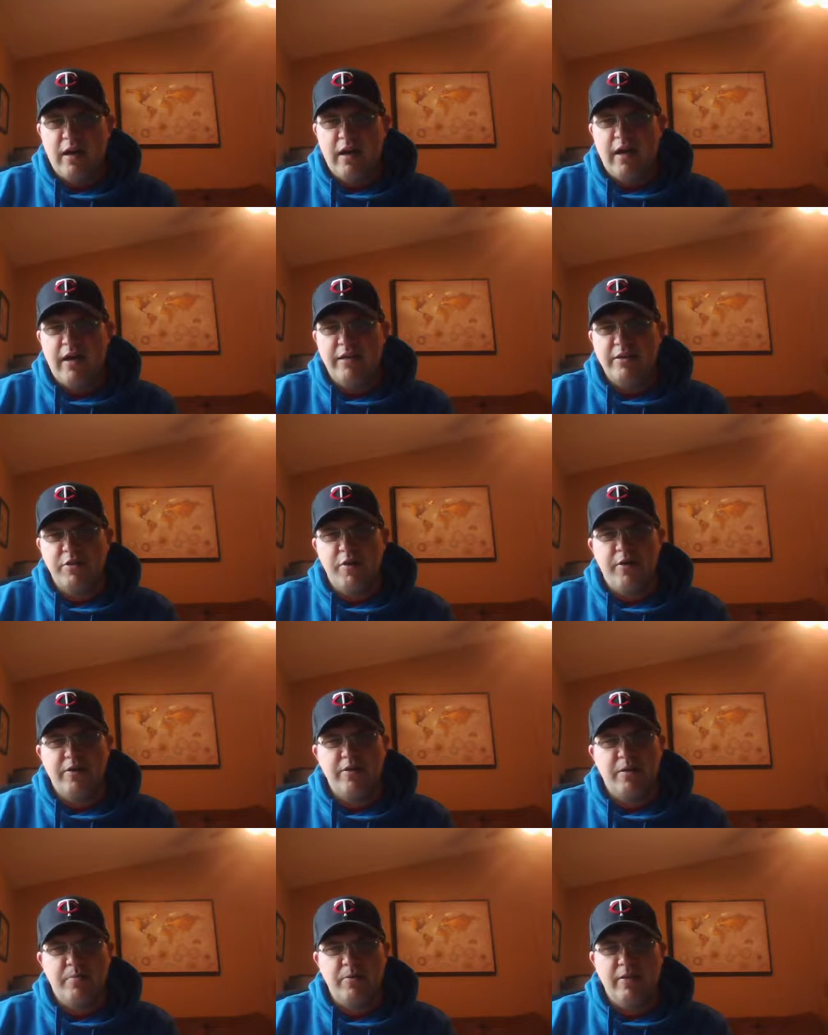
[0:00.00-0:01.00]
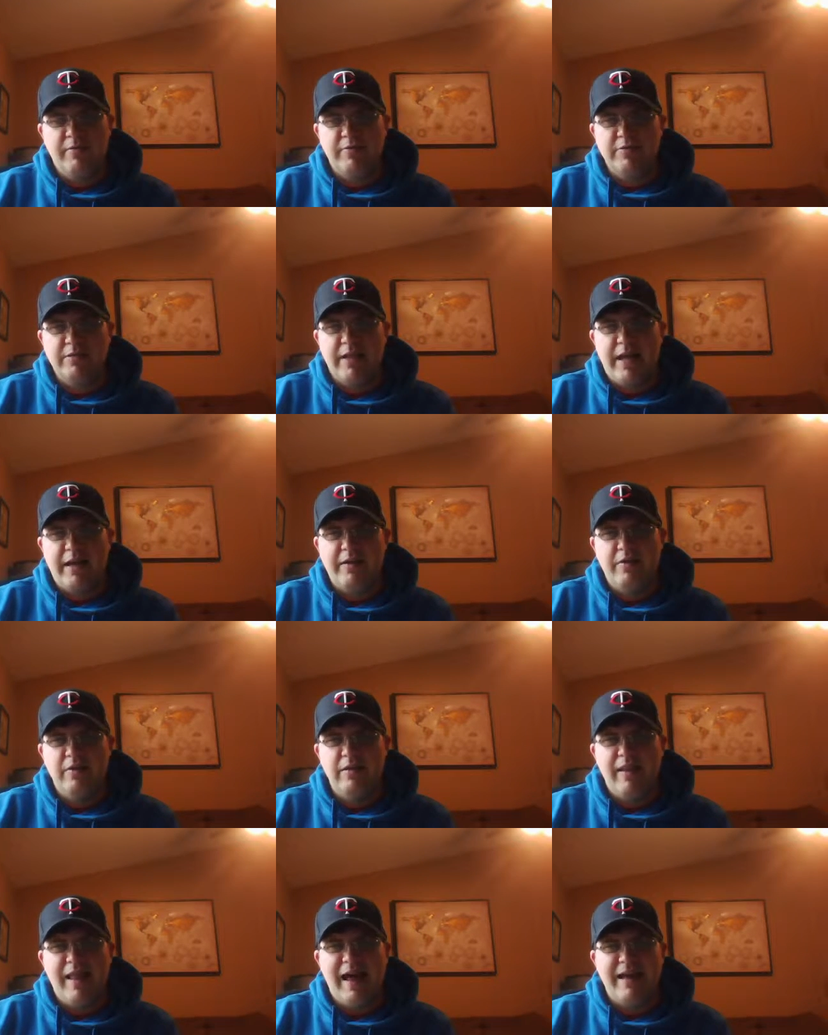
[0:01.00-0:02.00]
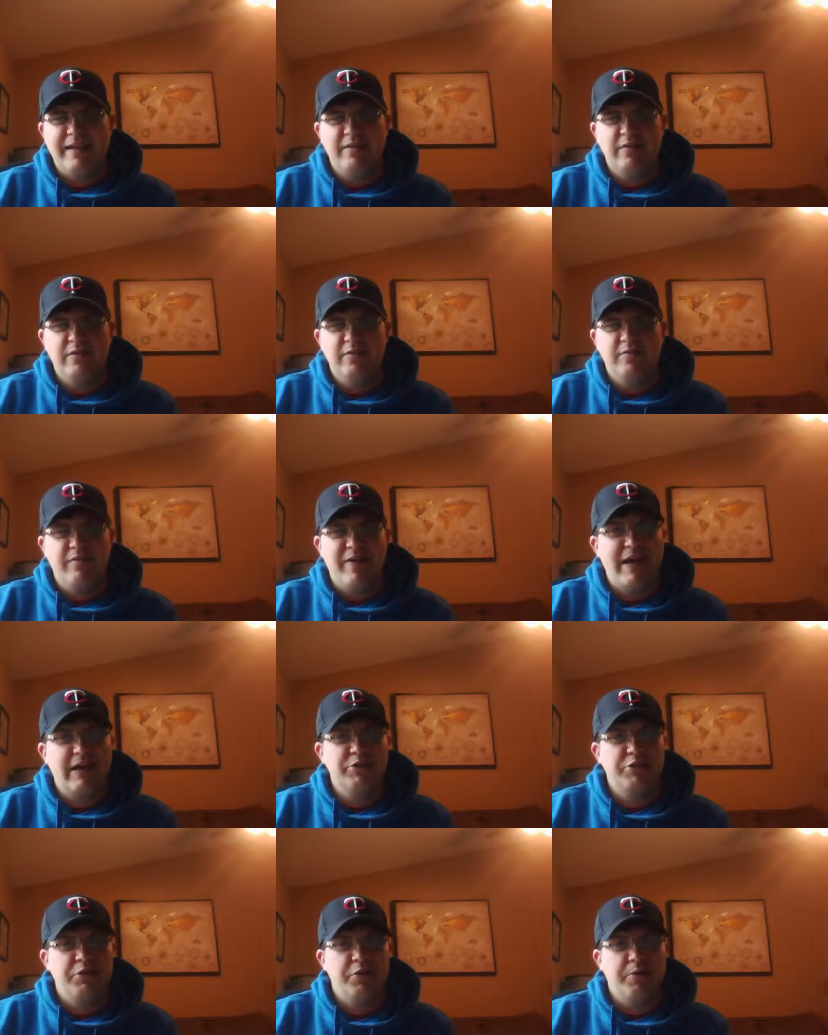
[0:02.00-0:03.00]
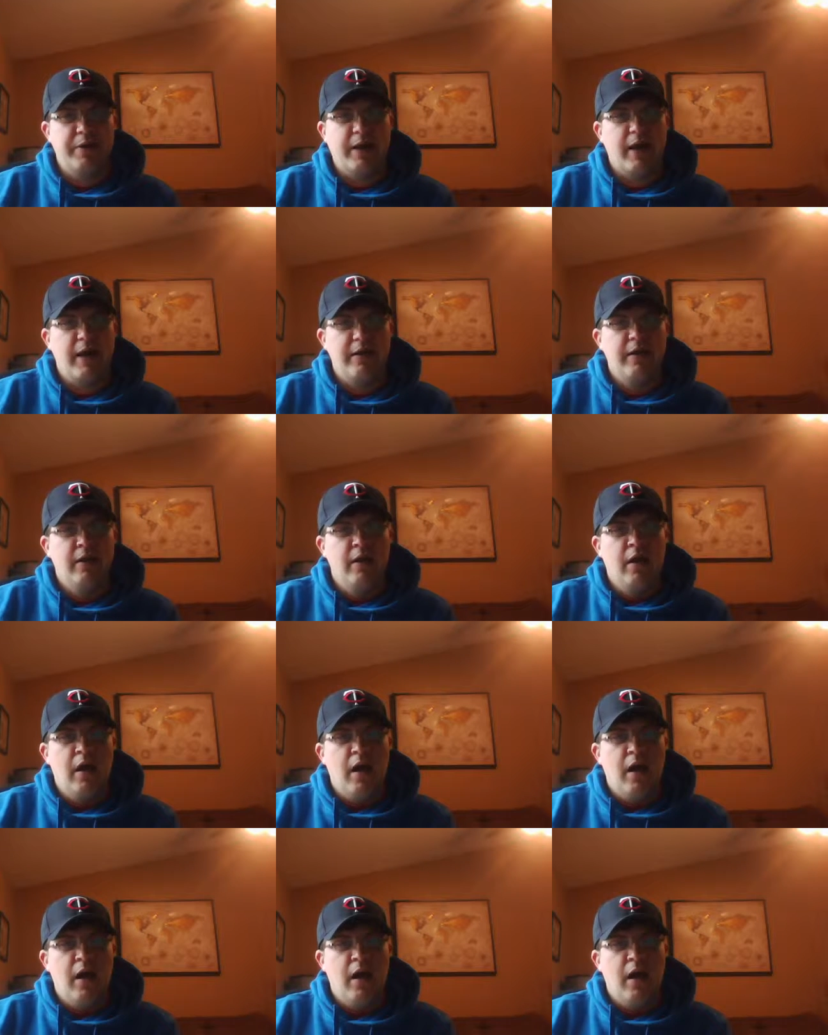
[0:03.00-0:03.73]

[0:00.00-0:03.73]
at the upper levels, not a lot of action going on.